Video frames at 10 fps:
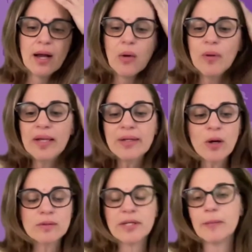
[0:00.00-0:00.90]
We
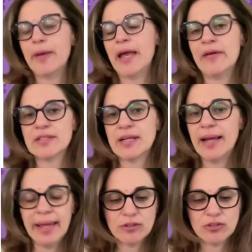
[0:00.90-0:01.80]
know that parents are
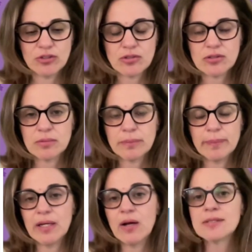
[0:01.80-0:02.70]
anxious
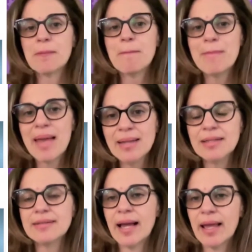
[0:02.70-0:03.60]
because
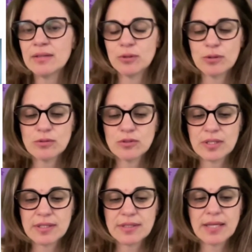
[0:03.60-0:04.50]
many
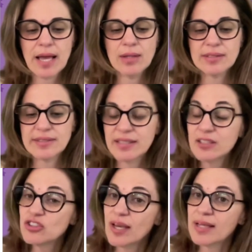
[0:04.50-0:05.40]
diagnoses
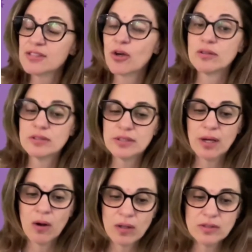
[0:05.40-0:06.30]
such as
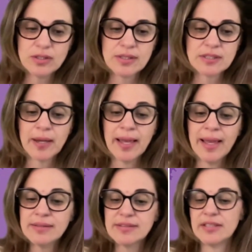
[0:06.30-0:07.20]
autism
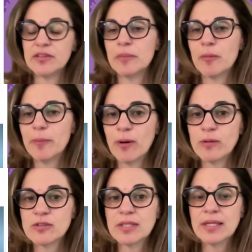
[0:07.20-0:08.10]
and cerebral
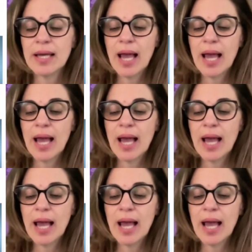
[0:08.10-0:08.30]
palsy